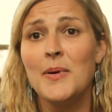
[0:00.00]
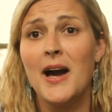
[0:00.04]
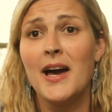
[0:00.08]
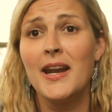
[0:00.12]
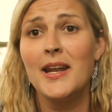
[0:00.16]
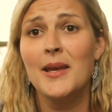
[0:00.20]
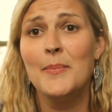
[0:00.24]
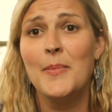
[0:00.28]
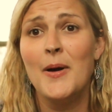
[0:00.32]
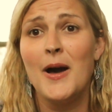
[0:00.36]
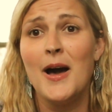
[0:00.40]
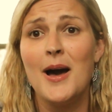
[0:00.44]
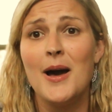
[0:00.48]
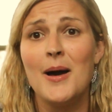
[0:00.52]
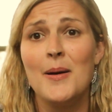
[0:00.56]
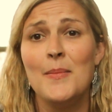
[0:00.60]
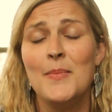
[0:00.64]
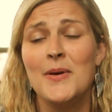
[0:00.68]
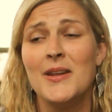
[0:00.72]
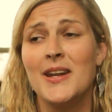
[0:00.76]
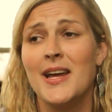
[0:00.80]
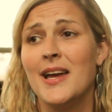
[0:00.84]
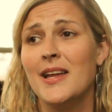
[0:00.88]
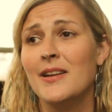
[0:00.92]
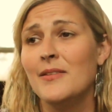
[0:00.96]
body
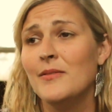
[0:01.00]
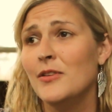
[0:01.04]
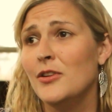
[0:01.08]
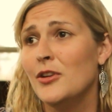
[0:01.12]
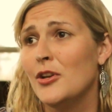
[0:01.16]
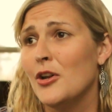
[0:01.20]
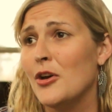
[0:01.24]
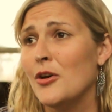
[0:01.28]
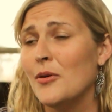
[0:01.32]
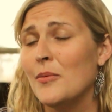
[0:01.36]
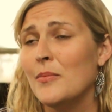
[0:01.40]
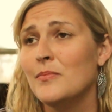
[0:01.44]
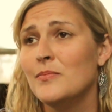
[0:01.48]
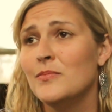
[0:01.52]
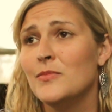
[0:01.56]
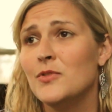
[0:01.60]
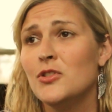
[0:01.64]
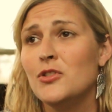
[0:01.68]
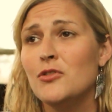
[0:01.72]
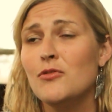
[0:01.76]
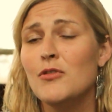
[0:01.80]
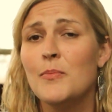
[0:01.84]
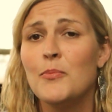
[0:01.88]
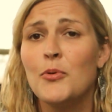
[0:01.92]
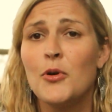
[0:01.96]
pump, and I'd, you know,
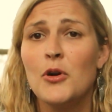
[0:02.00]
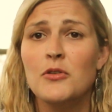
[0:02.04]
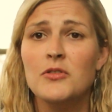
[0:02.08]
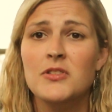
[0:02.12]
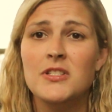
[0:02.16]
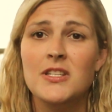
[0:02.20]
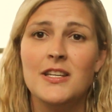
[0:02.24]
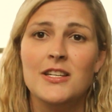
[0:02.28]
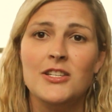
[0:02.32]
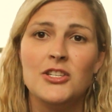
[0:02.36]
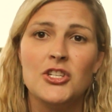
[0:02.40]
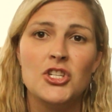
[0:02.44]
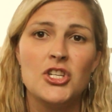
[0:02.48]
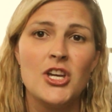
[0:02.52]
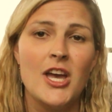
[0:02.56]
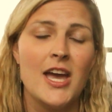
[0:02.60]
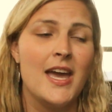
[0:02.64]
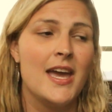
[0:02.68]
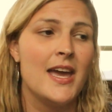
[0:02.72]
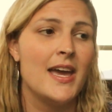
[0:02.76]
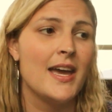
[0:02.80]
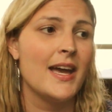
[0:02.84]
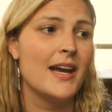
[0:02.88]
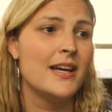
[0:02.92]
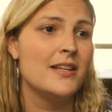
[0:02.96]
do a protein
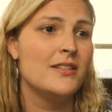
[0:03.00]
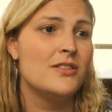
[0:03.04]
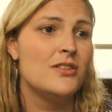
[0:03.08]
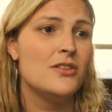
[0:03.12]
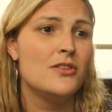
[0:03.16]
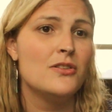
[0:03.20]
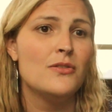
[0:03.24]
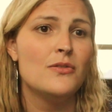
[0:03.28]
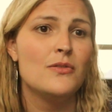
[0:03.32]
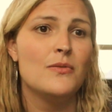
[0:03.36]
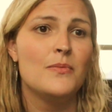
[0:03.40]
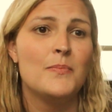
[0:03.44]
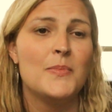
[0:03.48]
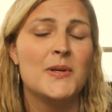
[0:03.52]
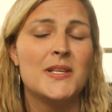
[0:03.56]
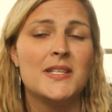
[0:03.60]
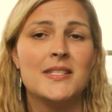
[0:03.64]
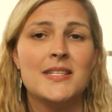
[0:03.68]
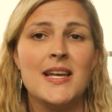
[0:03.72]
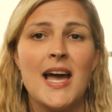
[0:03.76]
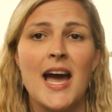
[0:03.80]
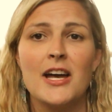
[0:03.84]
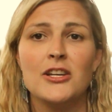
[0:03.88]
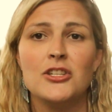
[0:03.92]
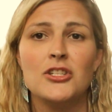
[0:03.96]
shake. I'd do
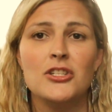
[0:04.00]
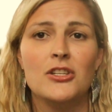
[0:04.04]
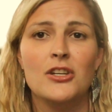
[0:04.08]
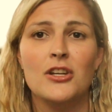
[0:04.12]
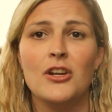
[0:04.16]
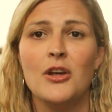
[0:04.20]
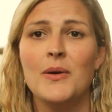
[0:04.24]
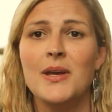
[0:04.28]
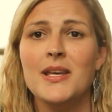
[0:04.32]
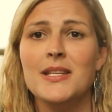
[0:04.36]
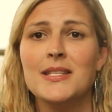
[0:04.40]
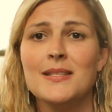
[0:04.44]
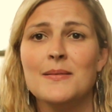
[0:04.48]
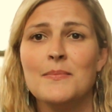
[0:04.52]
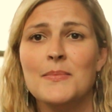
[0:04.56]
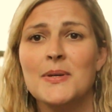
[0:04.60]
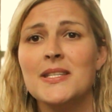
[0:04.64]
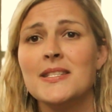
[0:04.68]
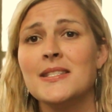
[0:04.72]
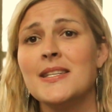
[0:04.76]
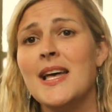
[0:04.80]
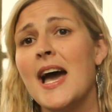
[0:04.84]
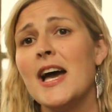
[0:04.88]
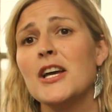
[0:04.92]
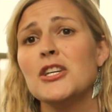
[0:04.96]
eat some
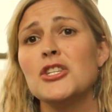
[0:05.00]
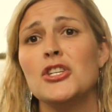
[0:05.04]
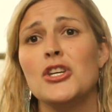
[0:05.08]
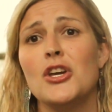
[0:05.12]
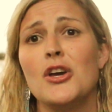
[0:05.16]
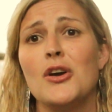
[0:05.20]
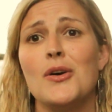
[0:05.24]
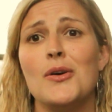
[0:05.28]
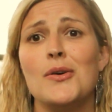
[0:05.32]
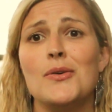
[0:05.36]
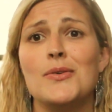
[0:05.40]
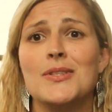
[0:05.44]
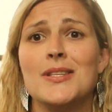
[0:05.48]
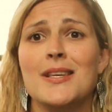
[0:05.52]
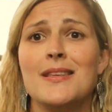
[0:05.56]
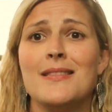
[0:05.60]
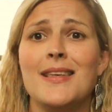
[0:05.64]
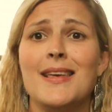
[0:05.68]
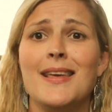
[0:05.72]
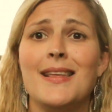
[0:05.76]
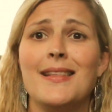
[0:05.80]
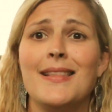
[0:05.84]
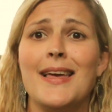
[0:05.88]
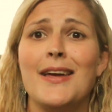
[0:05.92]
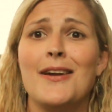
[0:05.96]
pistachios. And
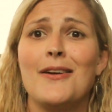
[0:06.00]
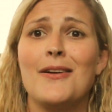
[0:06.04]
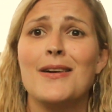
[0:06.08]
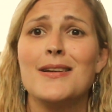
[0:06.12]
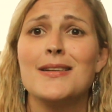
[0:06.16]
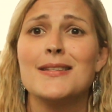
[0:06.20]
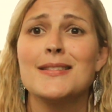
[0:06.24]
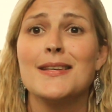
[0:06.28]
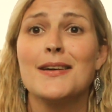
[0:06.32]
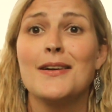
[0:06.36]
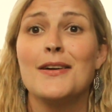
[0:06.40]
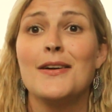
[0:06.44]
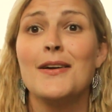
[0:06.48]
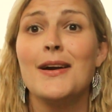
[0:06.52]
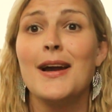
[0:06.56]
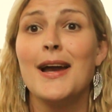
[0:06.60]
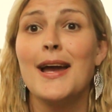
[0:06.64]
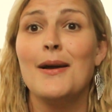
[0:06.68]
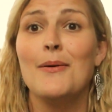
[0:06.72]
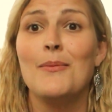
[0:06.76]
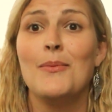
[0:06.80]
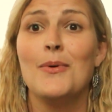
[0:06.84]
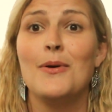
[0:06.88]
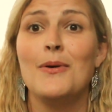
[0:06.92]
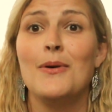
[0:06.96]
then later on it's like, all
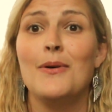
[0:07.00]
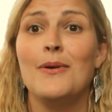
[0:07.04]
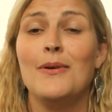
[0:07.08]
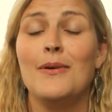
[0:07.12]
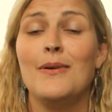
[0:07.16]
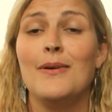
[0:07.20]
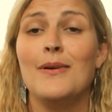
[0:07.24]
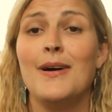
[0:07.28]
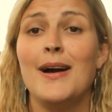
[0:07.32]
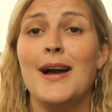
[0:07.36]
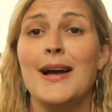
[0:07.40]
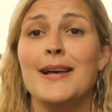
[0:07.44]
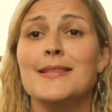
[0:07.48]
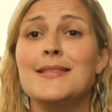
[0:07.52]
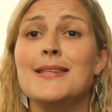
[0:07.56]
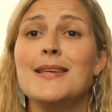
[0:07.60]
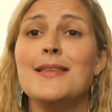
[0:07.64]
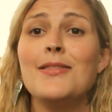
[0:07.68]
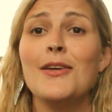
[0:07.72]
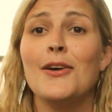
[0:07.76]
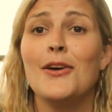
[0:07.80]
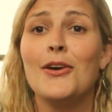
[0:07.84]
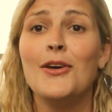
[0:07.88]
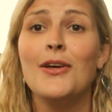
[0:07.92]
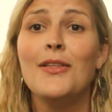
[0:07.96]
right, well, I
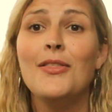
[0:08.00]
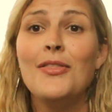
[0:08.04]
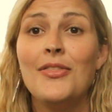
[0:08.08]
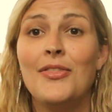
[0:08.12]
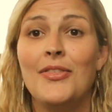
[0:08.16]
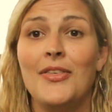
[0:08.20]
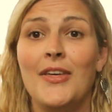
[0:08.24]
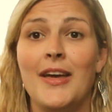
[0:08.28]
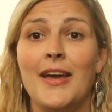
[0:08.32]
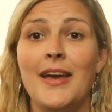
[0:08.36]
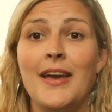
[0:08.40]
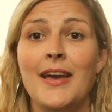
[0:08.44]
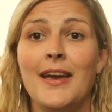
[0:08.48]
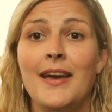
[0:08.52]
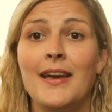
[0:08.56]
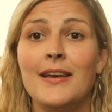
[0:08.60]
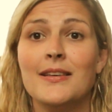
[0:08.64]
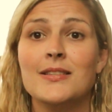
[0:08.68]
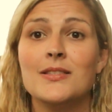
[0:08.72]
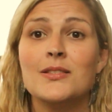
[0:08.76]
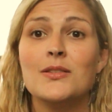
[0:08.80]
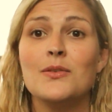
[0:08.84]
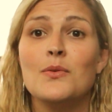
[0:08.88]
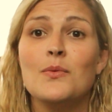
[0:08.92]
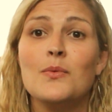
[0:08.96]
did the good thing,
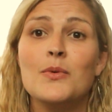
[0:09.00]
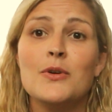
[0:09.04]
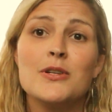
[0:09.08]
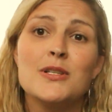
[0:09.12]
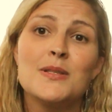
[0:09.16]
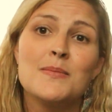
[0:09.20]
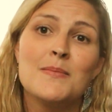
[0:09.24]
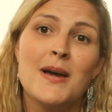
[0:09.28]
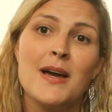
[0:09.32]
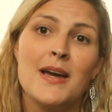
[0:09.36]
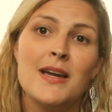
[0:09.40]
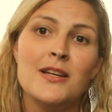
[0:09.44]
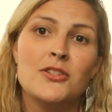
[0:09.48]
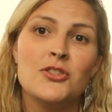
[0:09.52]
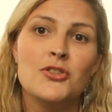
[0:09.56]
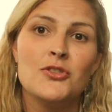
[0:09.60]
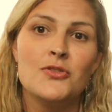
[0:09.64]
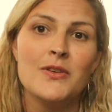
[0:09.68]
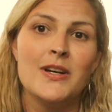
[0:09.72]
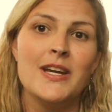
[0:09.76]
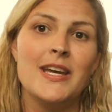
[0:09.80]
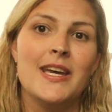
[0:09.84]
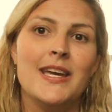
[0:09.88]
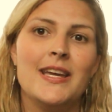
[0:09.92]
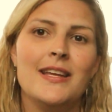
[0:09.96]
so where's my
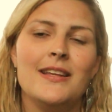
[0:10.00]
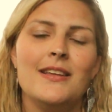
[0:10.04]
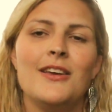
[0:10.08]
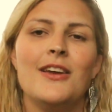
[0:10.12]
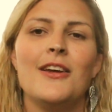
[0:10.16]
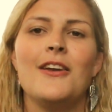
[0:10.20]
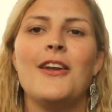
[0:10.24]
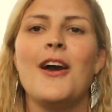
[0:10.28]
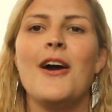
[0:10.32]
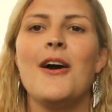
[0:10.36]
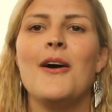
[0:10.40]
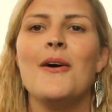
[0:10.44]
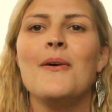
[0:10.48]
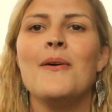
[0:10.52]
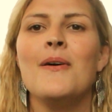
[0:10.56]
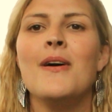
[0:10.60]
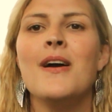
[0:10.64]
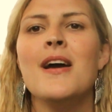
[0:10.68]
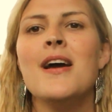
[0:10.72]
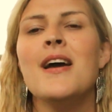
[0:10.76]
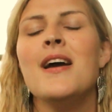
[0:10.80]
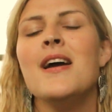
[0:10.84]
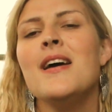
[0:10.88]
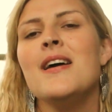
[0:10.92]
treat, you know?